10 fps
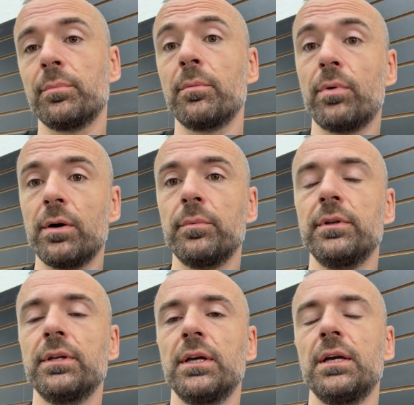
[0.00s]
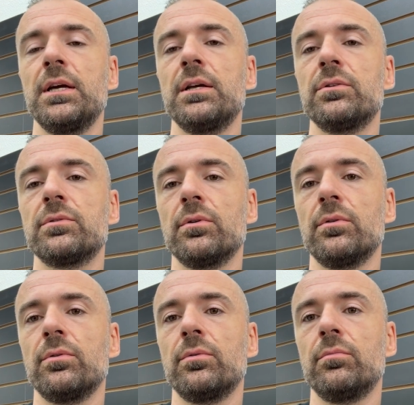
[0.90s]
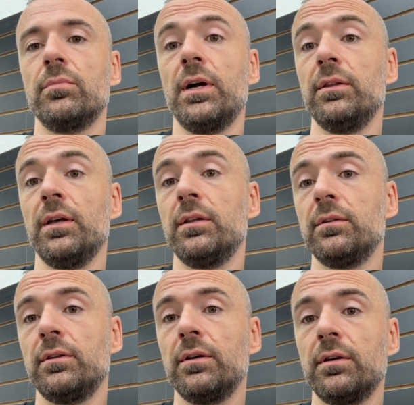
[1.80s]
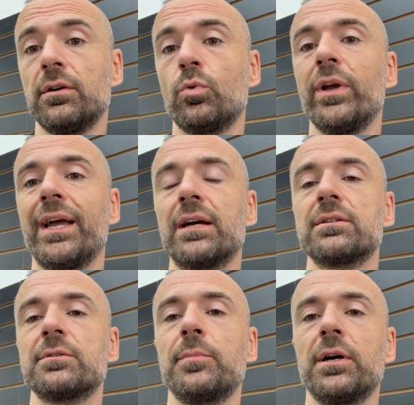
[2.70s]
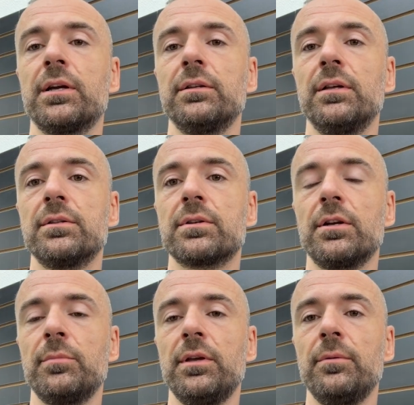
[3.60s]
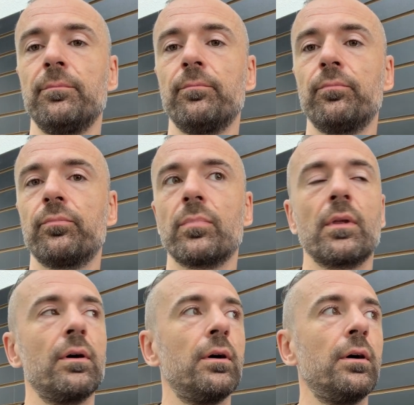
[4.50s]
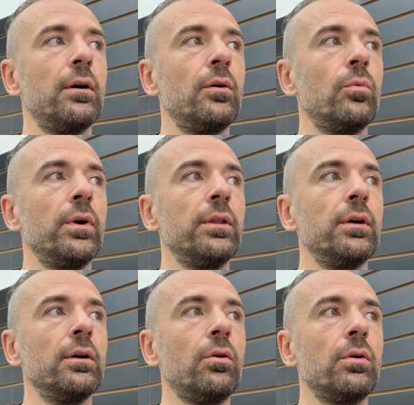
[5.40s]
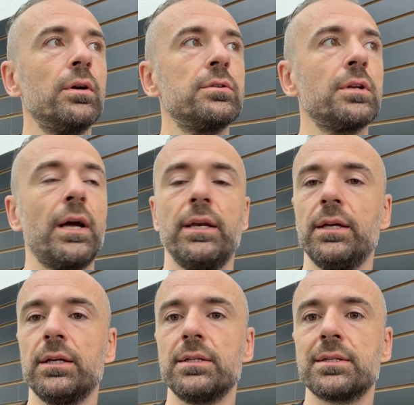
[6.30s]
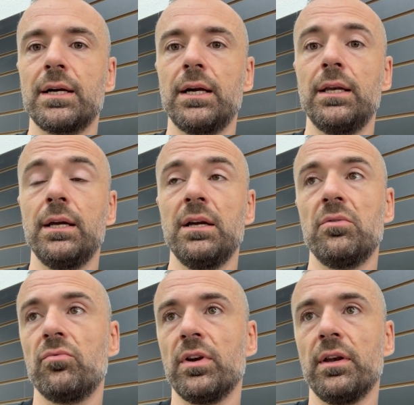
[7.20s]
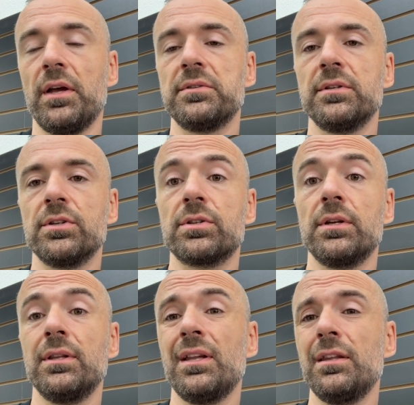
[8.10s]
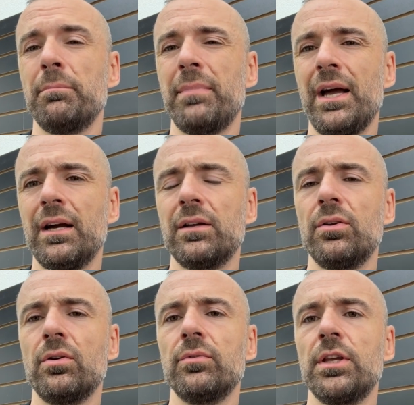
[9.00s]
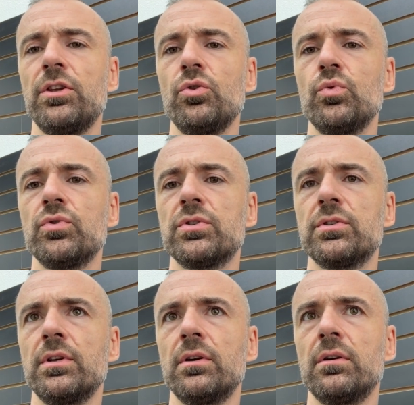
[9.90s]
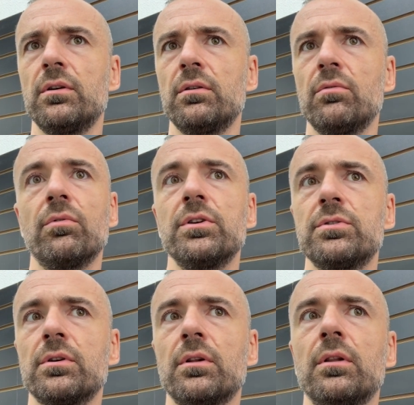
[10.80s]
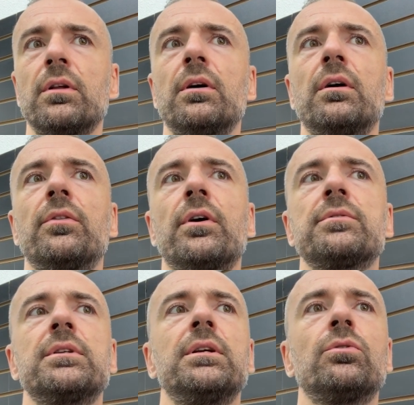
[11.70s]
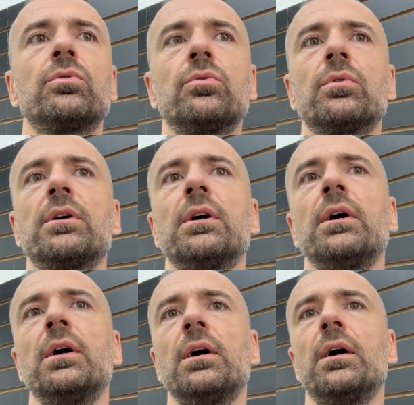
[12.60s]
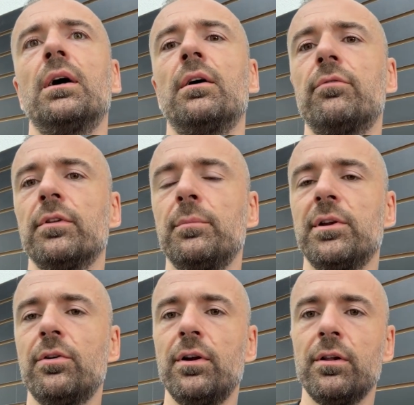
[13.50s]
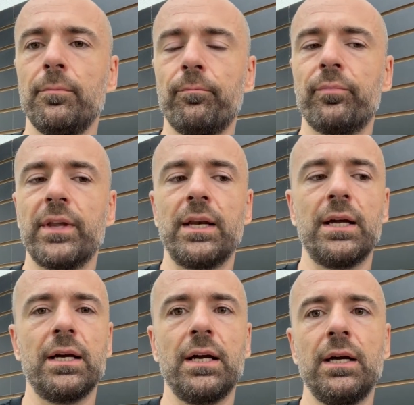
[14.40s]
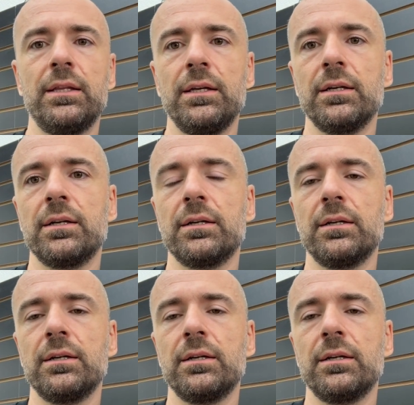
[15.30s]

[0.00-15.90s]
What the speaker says: compartment. So, and then the quick access pocket that's going to be with an orange lining inside. Really nice addition. And then the back, you know, they use the original 1000 day Cordura for the material, and I think